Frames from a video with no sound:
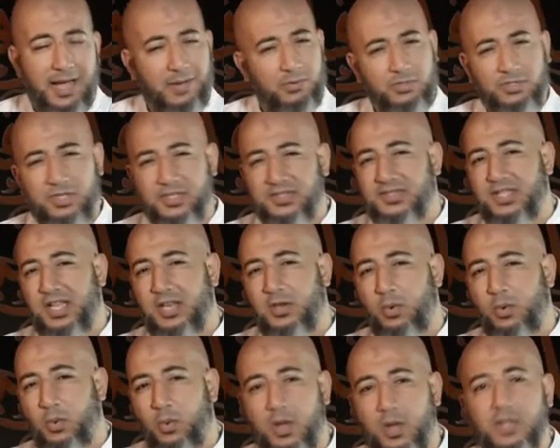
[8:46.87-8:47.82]
I will just tell
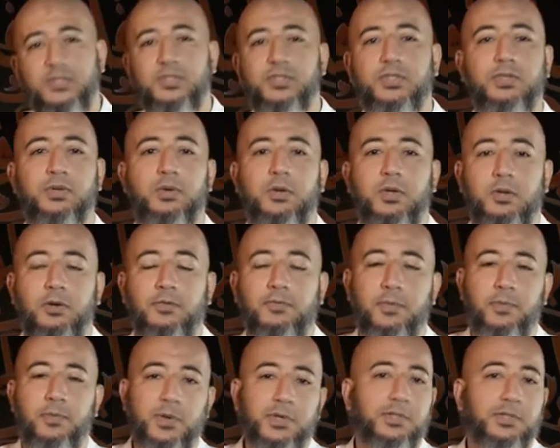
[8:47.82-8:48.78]
you one story of
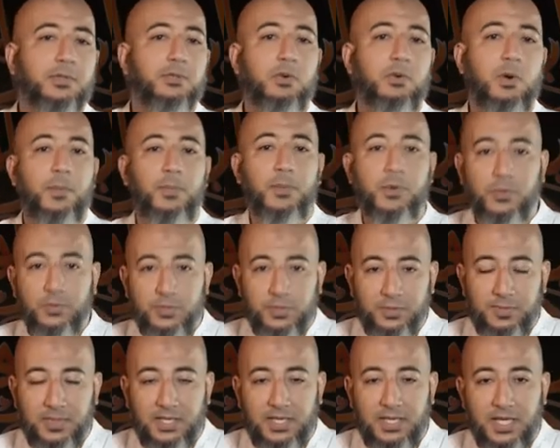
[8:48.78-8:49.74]
a person who
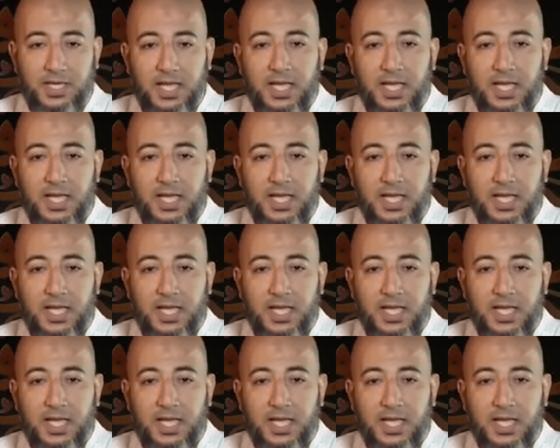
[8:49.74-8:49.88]
approached me,